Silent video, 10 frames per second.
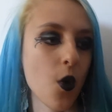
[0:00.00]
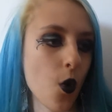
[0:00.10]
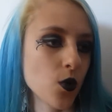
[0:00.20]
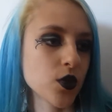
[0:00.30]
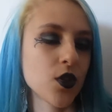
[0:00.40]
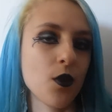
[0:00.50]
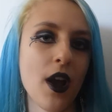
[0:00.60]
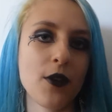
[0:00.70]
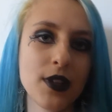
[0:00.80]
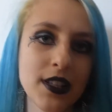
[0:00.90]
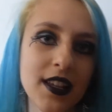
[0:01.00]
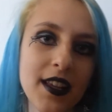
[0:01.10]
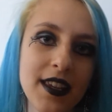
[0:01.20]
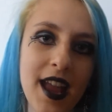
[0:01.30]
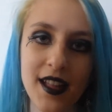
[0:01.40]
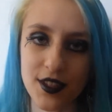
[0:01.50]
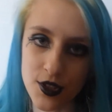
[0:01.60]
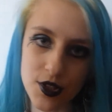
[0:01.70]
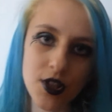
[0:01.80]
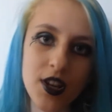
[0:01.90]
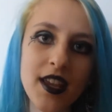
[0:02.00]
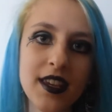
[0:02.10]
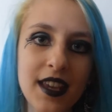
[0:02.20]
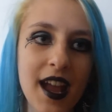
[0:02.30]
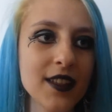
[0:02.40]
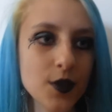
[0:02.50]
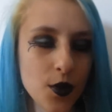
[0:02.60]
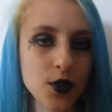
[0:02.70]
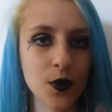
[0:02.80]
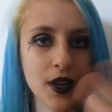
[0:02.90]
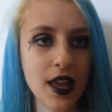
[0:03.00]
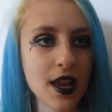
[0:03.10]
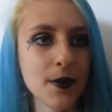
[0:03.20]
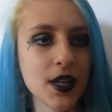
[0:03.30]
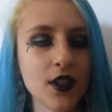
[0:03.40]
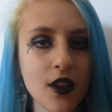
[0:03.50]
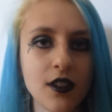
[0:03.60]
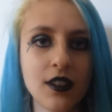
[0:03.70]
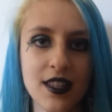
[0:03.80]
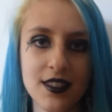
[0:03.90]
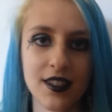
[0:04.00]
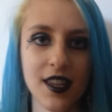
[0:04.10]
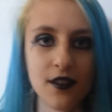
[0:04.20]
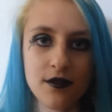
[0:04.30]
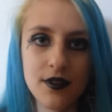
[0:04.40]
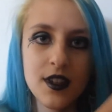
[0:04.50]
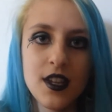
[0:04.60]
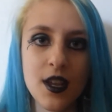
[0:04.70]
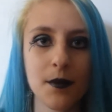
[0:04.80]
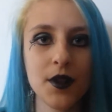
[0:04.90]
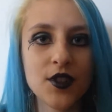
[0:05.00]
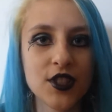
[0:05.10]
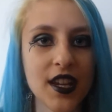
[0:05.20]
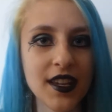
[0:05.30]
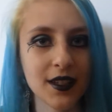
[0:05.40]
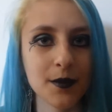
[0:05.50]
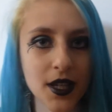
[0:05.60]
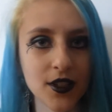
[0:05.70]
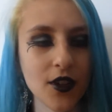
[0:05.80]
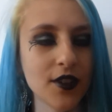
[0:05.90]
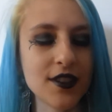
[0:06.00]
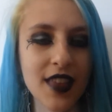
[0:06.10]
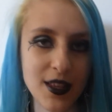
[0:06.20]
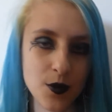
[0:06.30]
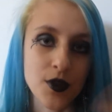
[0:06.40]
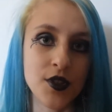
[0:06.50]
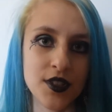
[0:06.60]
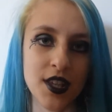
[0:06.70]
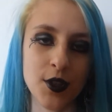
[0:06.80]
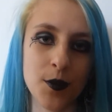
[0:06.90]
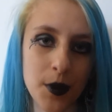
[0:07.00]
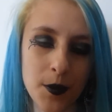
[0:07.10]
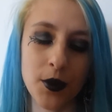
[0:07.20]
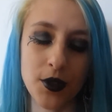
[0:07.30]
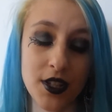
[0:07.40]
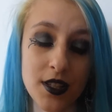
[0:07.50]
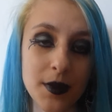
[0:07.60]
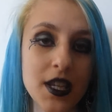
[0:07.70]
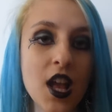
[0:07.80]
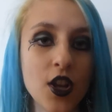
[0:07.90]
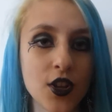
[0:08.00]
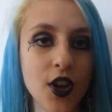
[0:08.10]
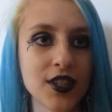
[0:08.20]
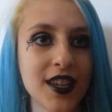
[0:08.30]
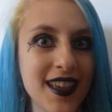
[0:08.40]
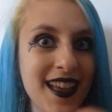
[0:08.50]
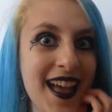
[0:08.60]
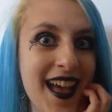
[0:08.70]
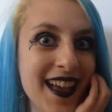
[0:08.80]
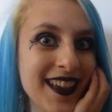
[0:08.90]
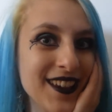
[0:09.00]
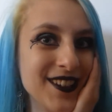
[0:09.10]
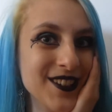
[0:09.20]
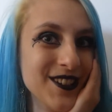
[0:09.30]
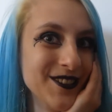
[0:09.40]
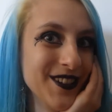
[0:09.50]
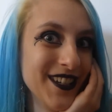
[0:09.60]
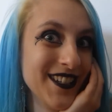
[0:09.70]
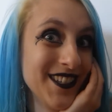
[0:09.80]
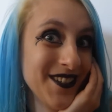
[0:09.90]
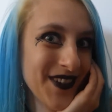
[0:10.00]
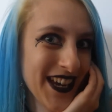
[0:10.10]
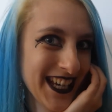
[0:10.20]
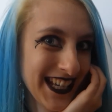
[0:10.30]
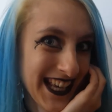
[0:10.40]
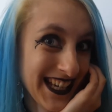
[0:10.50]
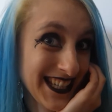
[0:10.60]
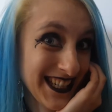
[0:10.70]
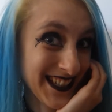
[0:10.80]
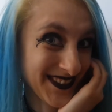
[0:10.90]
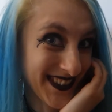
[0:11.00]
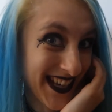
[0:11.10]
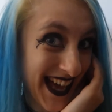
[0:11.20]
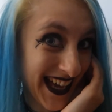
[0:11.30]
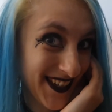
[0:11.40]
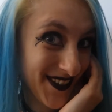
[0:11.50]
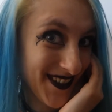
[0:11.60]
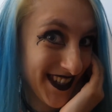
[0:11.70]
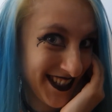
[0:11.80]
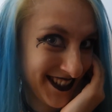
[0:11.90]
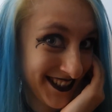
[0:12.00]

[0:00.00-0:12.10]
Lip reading: Also, I really like cats. Do you like cats? Also, I like McDonald's. Let's get a milkshake at McDonald's. That's what you say to people you just meet. Not, hey, do you want to see my collection of knives?